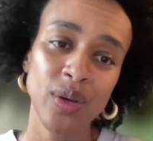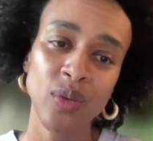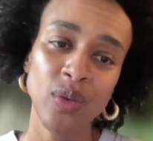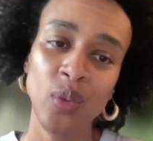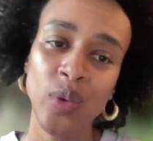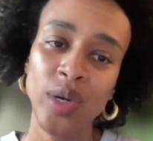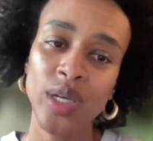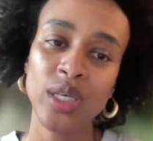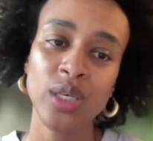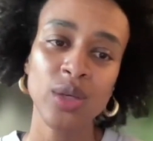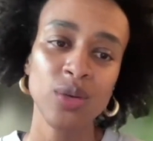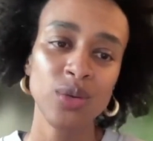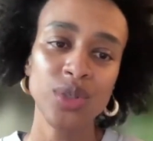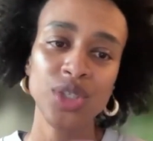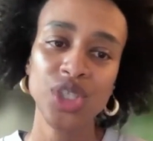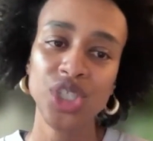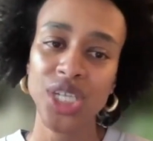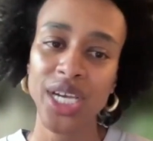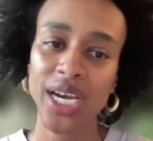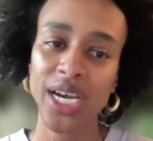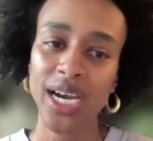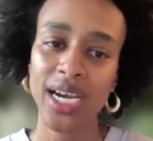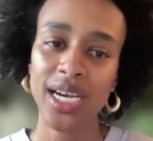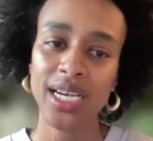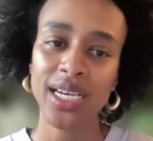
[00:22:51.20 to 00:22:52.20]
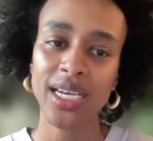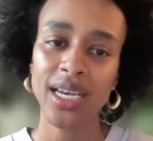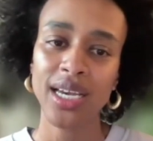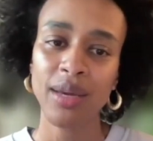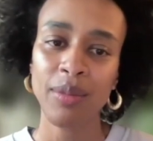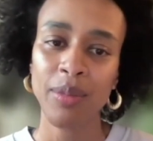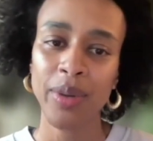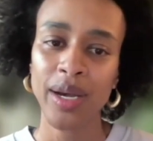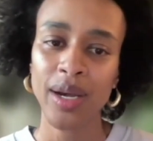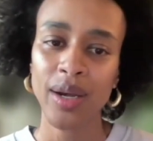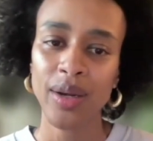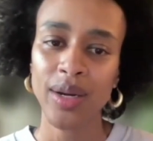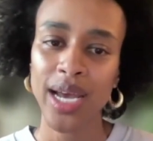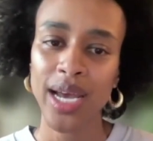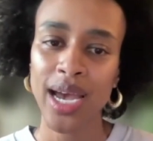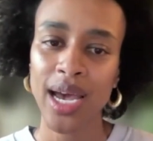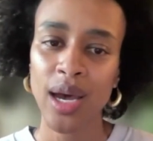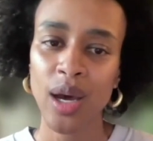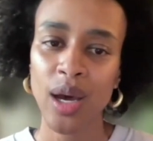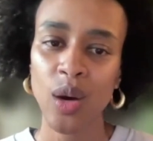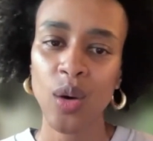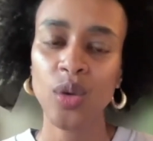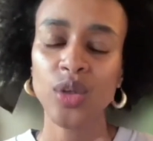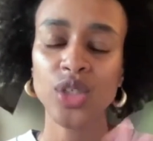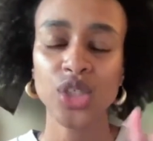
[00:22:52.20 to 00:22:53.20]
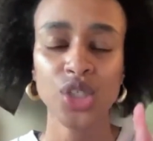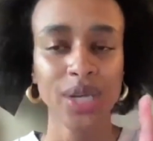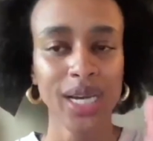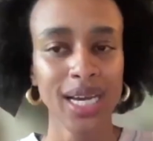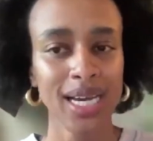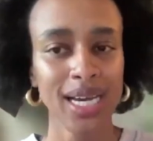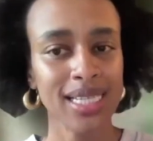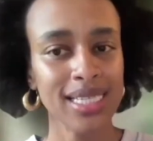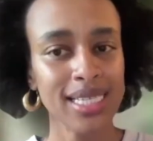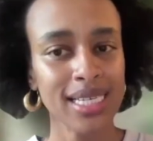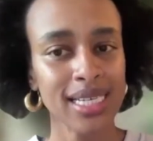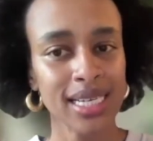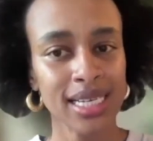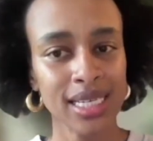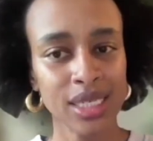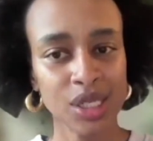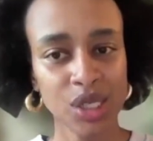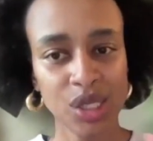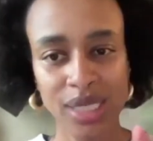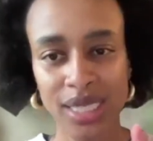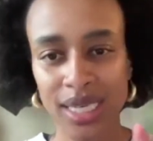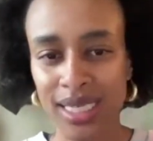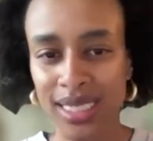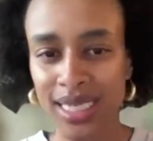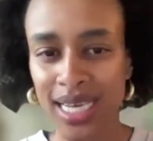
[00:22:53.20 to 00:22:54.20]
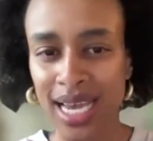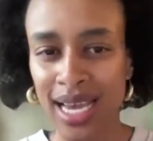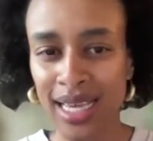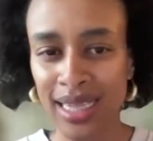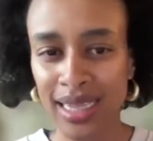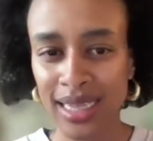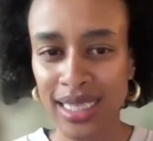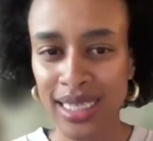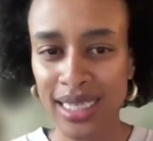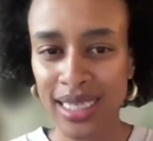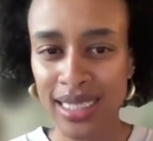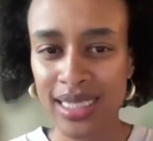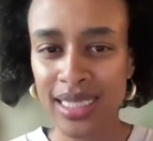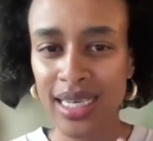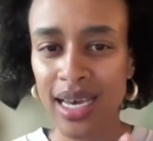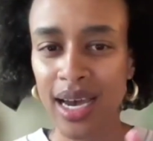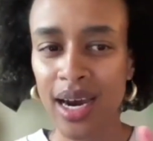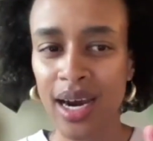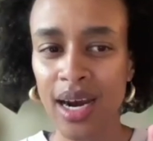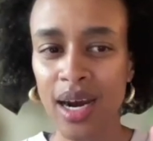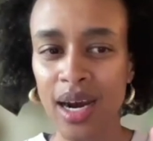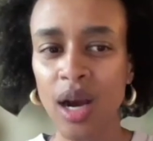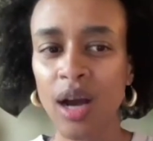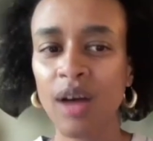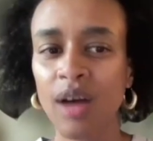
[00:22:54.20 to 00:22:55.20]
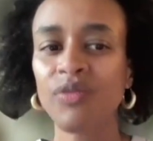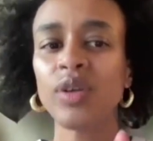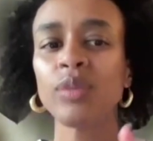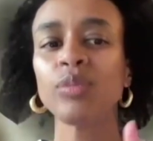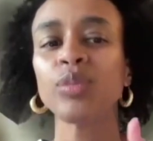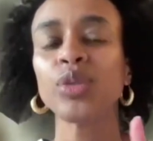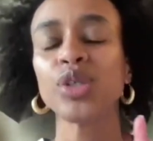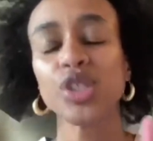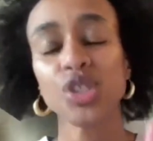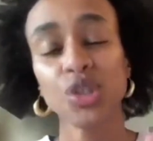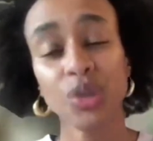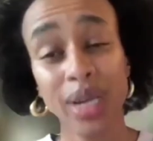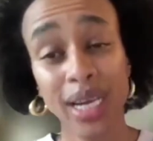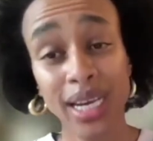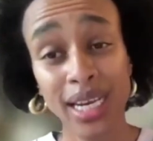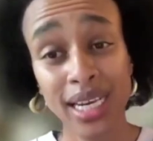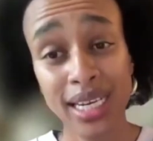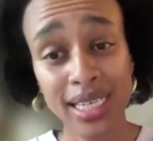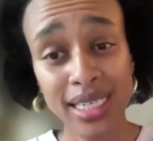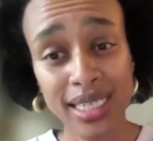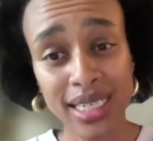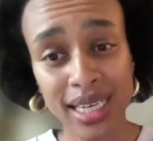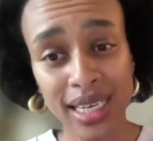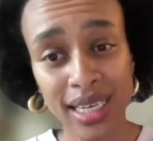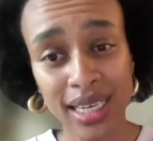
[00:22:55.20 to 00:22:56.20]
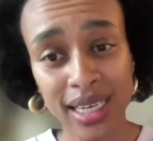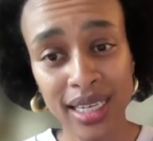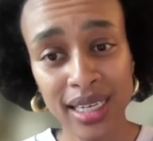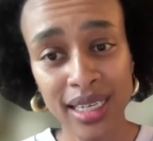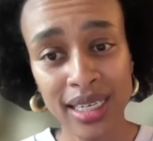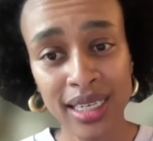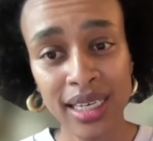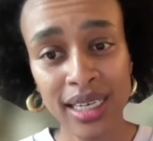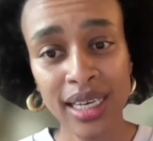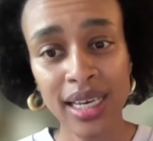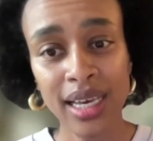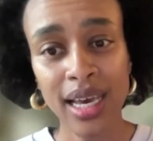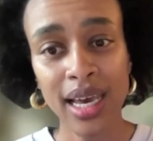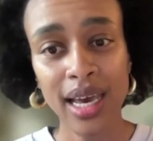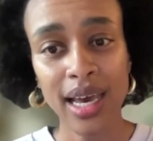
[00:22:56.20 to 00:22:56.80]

what you were sharing about how trans and intersex athletes are often portrayed in